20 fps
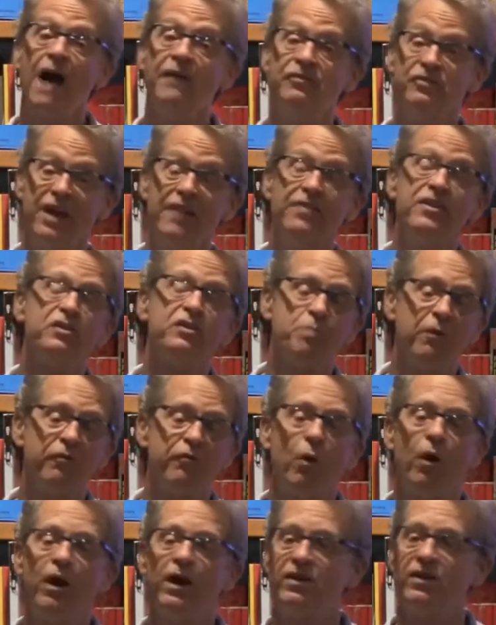said this
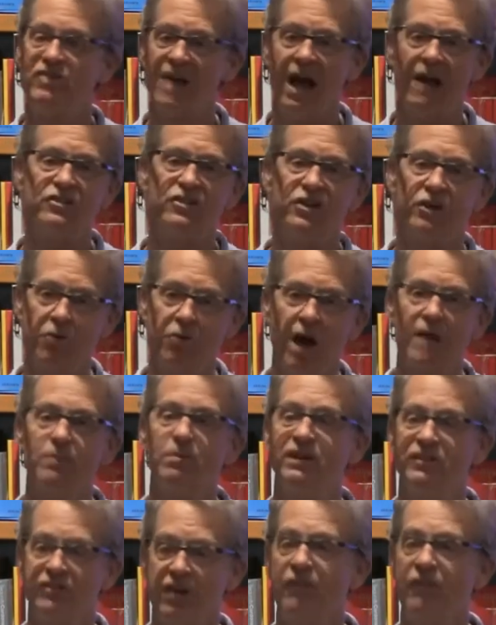before, and it sounds
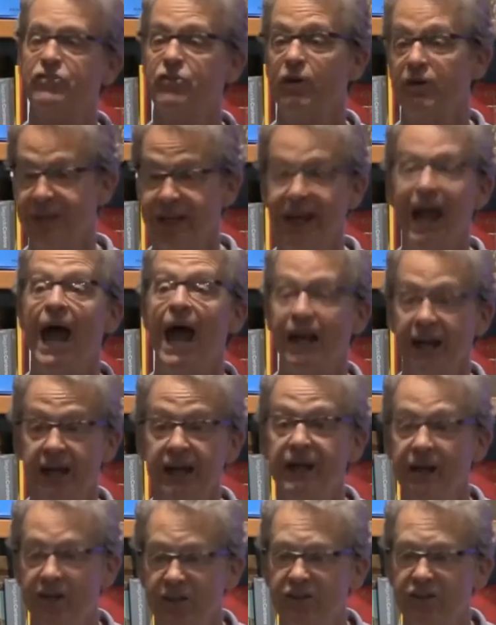incredibly self-serving, and it
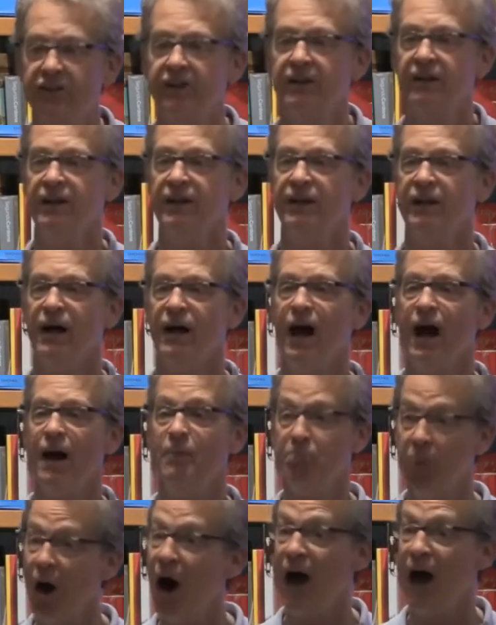is.
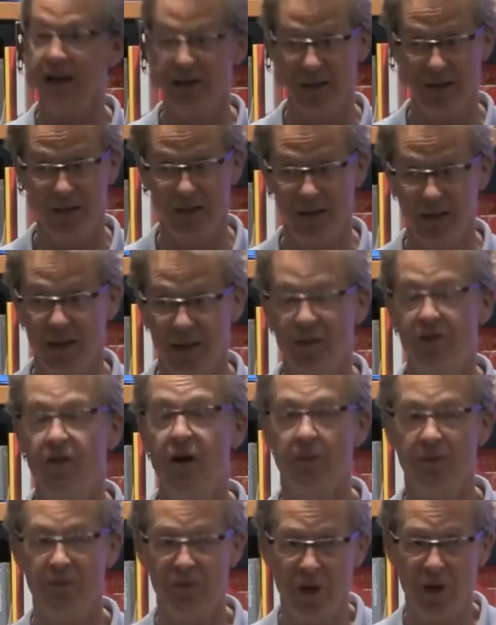But
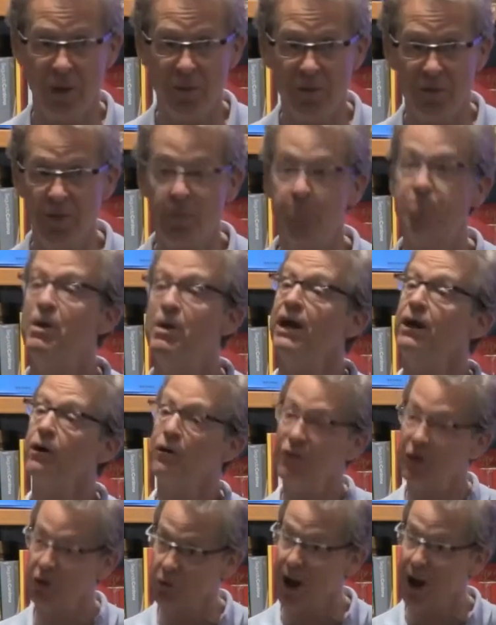the bigger
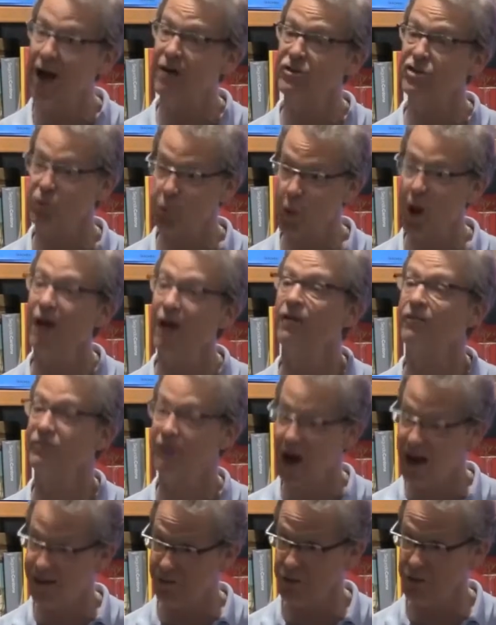the groundswell of
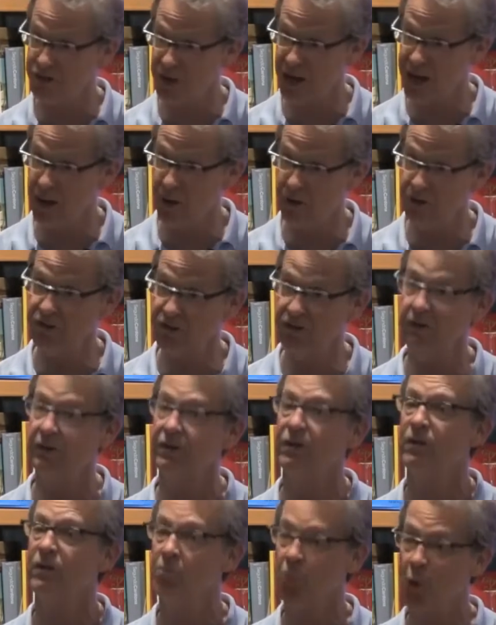novel sales,
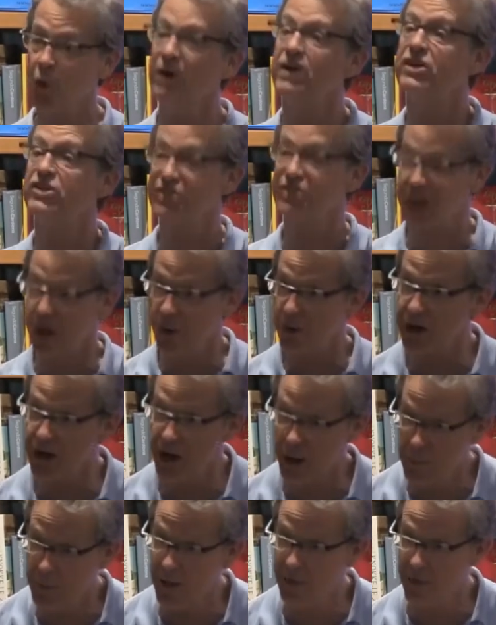the more hysteria
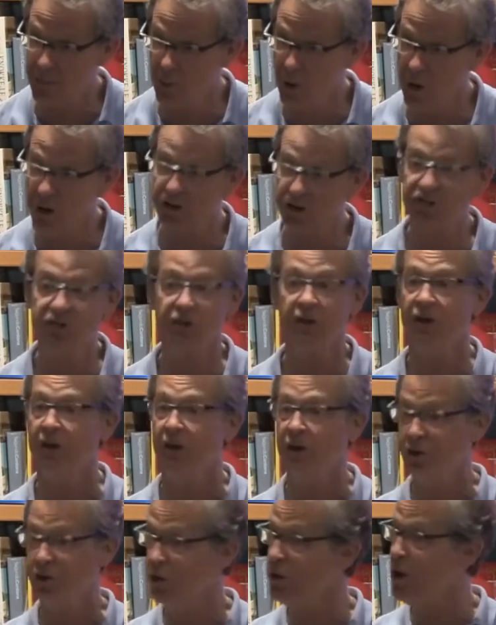about the books, you know